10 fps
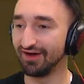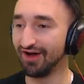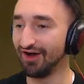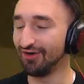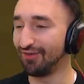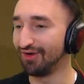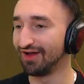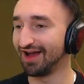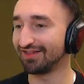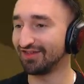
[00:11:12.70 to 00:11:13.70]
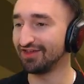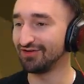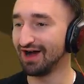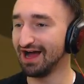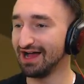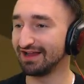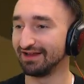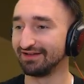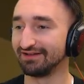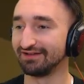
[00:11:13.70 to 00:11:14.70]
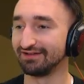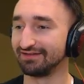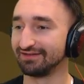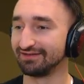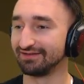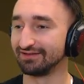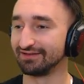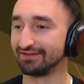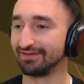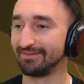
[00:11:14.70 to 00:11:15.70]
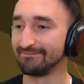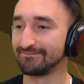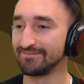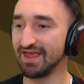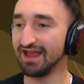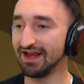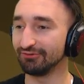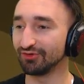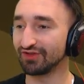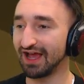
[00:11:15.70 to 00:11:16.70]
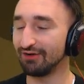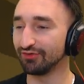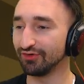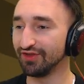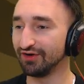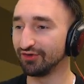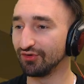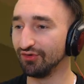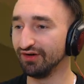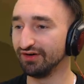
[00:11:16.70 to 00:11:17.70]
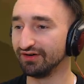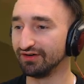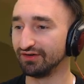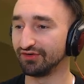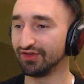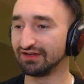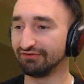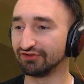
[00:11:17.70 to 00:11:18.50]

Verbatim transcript: Oh, I see you. Hi. Hi. Hanging out with those cows over there in the corner? Or is that